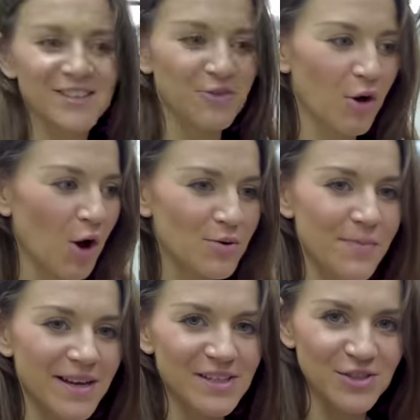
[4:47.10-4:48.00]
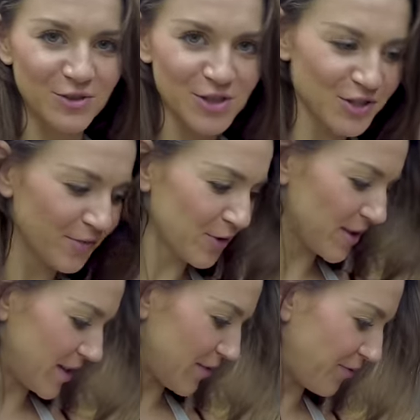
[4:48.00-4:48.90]
So on my search for
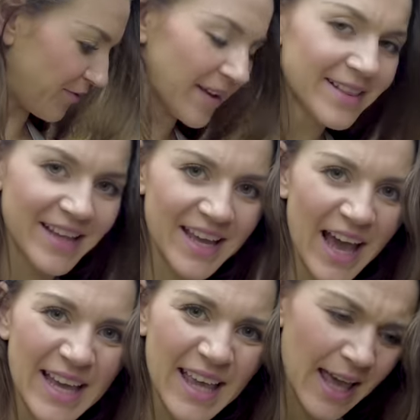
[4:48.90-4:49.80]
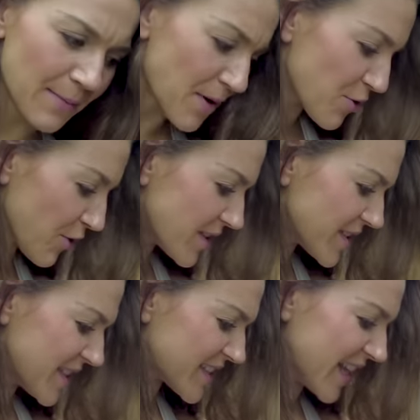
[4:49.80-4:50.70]
the filling, I came
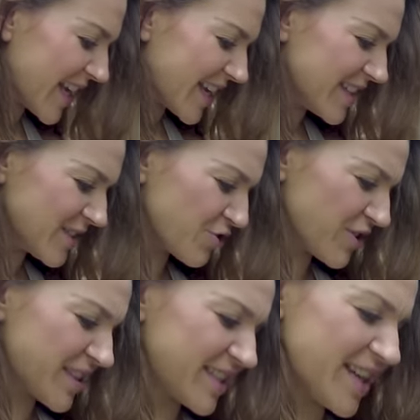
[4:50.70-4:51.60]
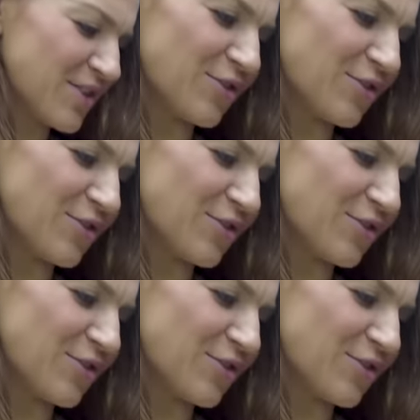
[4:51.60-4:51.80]
across this interesting